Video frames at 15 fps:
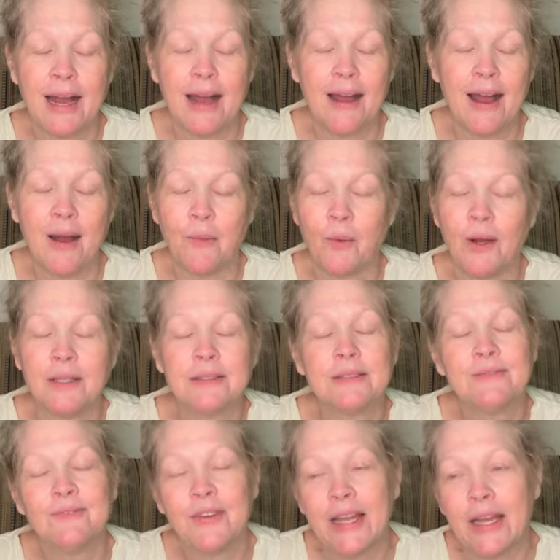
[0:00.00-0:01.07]
I was
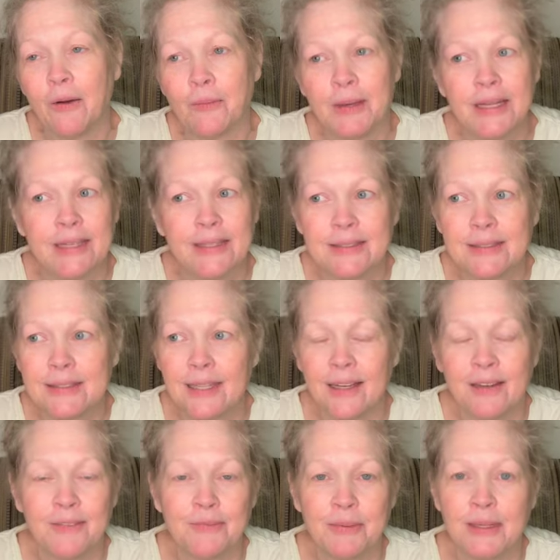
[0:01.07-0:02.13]
filming and
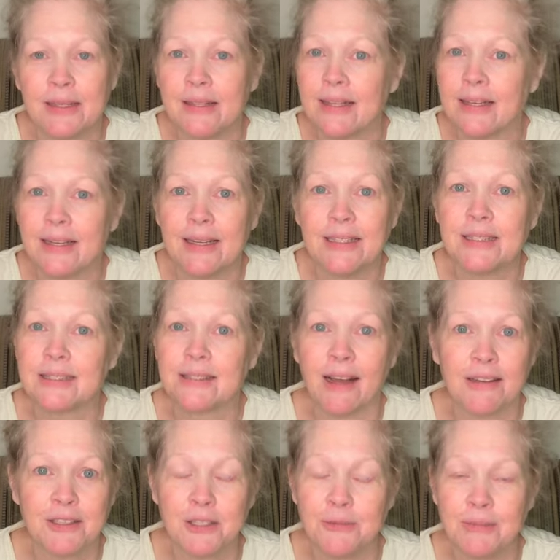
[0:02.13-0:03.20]
stuff, but then it just
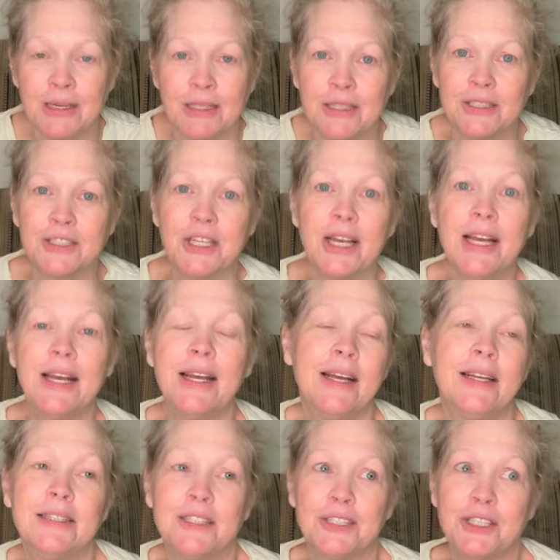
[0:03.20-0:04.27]
got too much
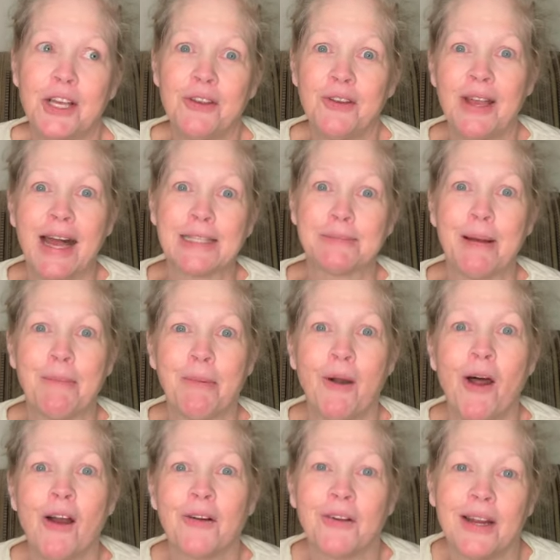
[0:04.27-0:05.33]
to show you guys my
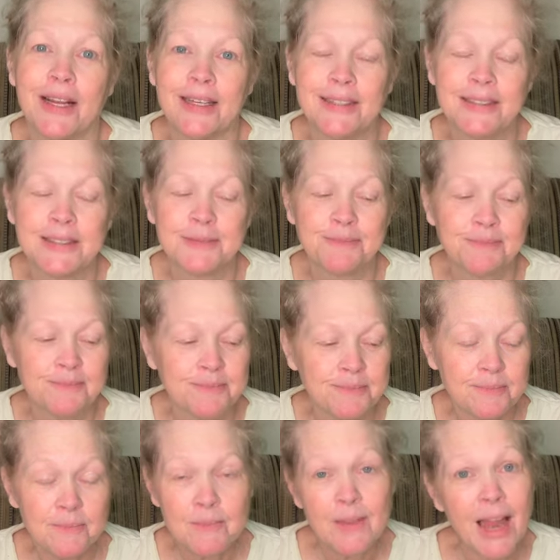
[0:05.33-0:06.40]
progress.
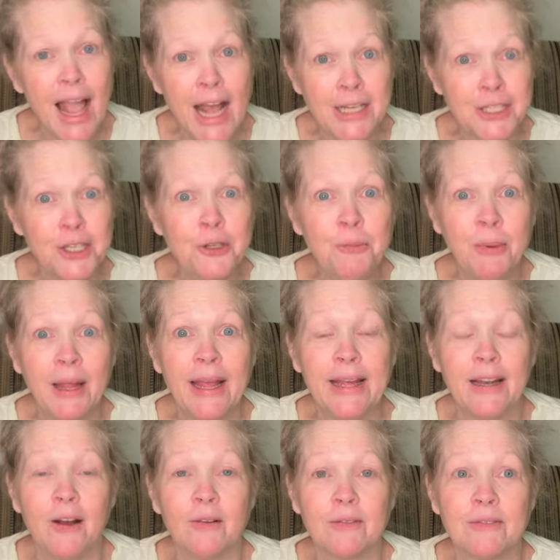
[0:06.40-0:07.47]
I do plan
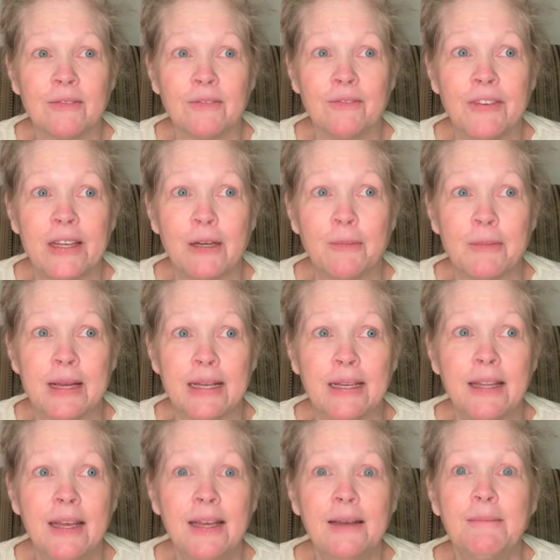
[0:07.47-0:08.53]
on filming
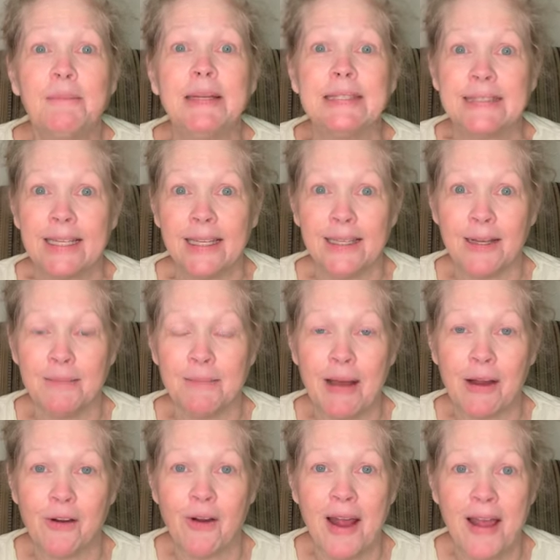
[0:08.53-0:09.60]
me setting up my
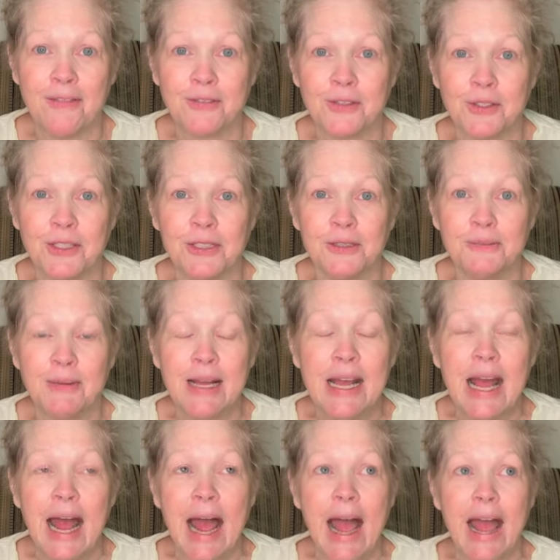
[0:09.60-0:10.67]
craft room.
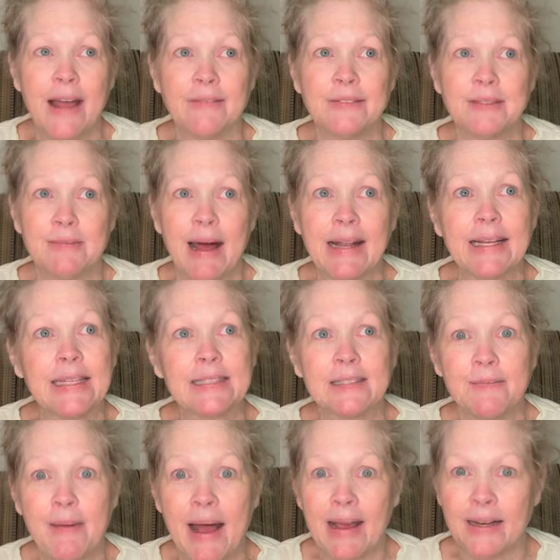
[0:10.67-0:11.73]
I have some ideas of
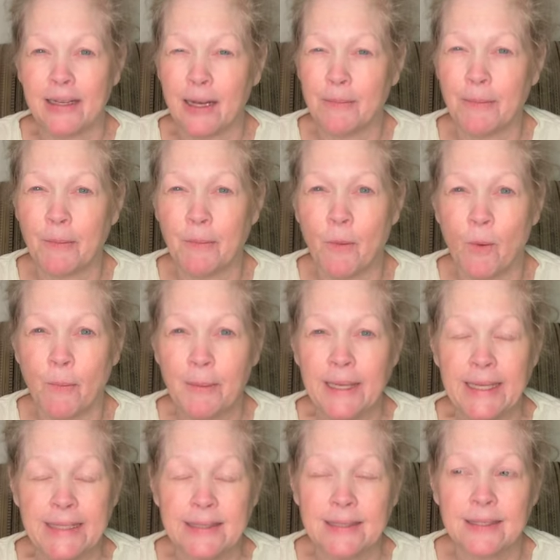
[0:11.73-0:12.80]
buying a couple more
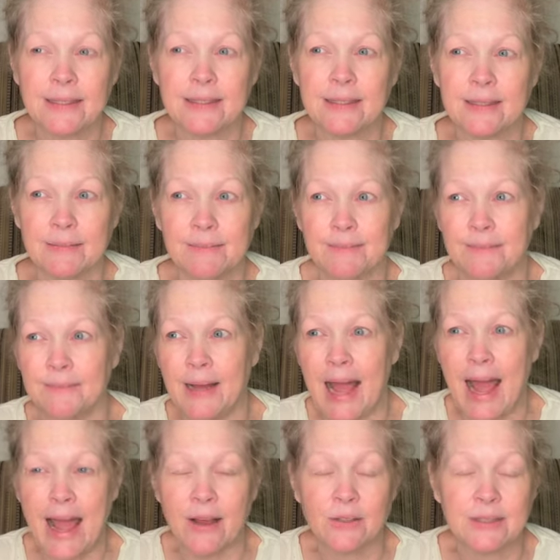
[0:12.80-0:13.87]
pieces to
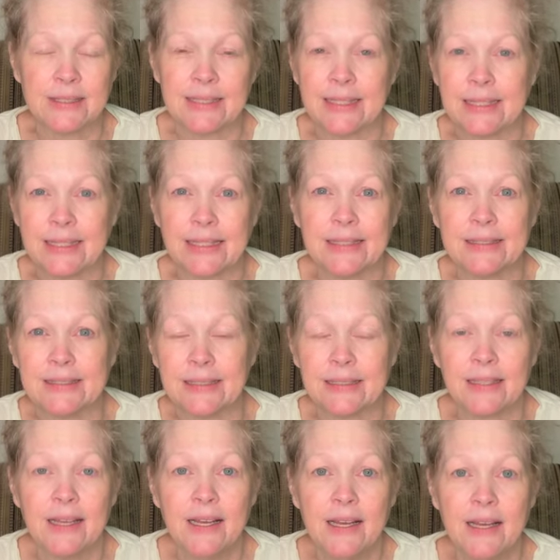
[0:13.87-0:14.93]
house things
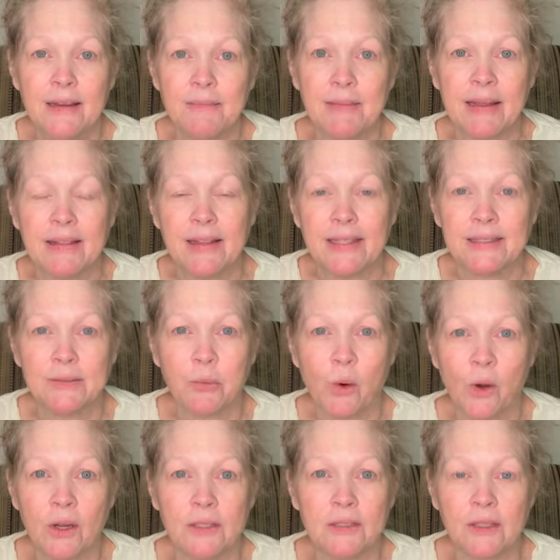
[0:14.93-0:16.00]
and make things
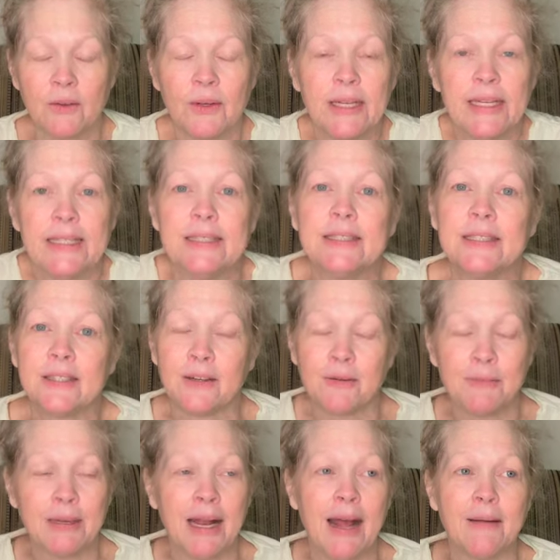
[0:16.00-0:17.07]
work a little easier,
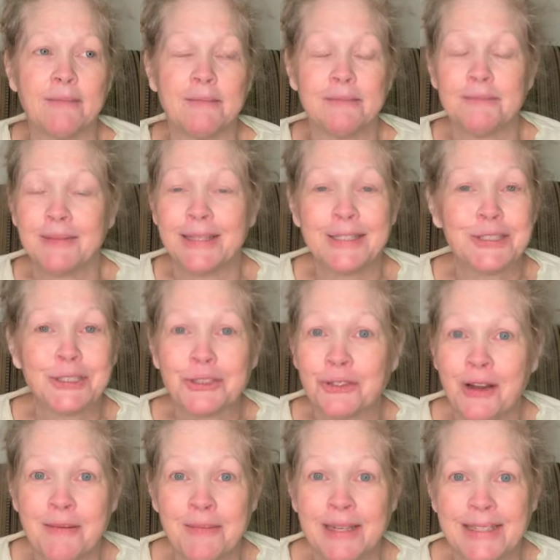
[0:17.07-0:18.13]
but I'm
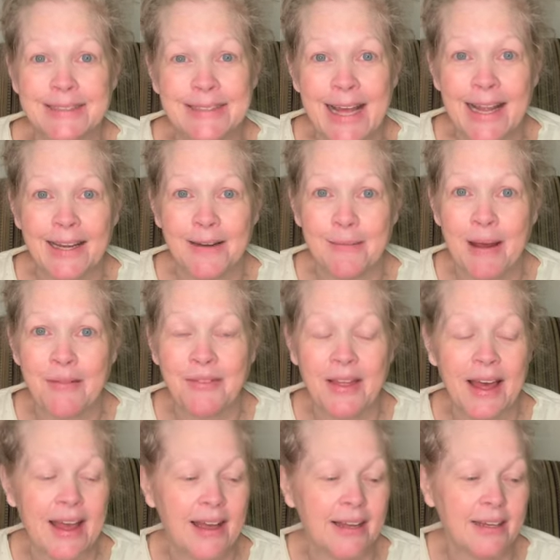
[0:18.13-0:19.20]
extremely excited about
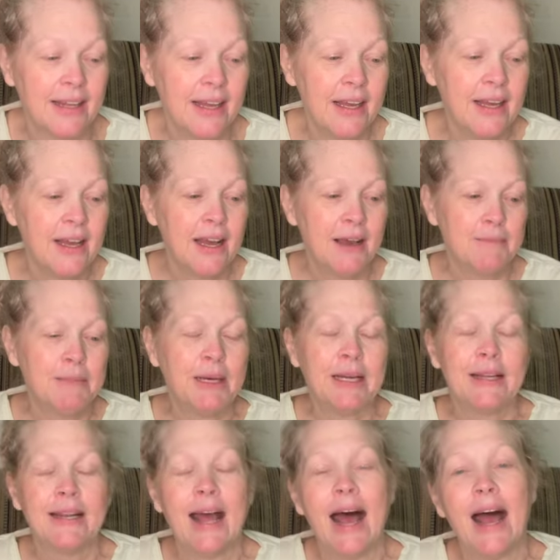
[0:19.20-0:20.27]
that.
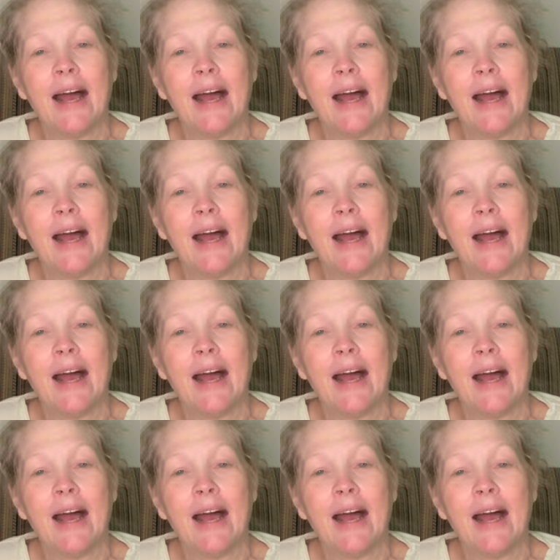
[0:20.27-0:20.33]
But